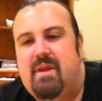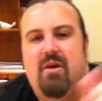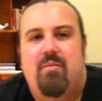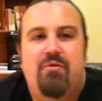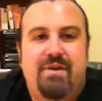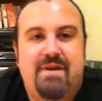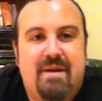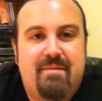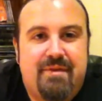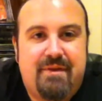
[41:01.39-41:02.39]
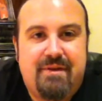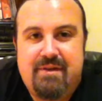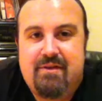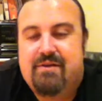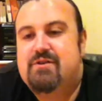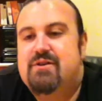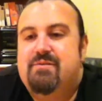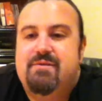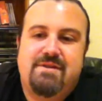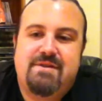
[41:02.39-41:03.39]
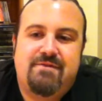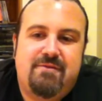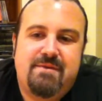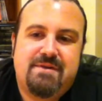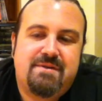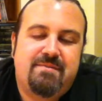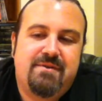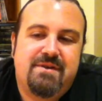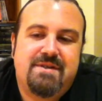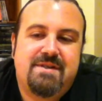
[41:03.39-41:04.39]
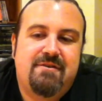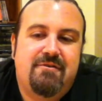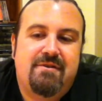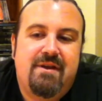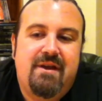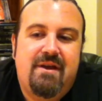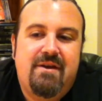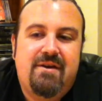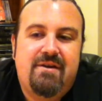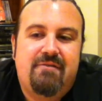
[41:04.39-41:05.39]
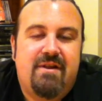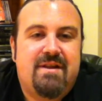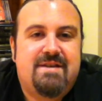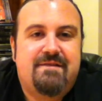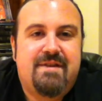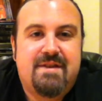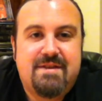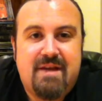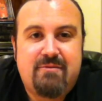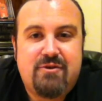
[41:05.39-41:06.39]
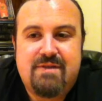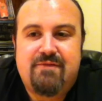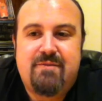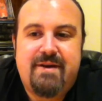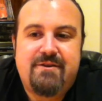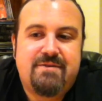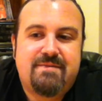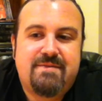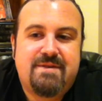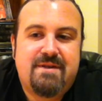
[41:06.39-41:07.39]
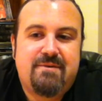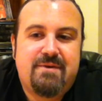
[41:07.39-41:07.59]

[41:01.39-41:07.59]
lot more in depth than a lot of the G1 Transformers, but still relatively the same transformation. So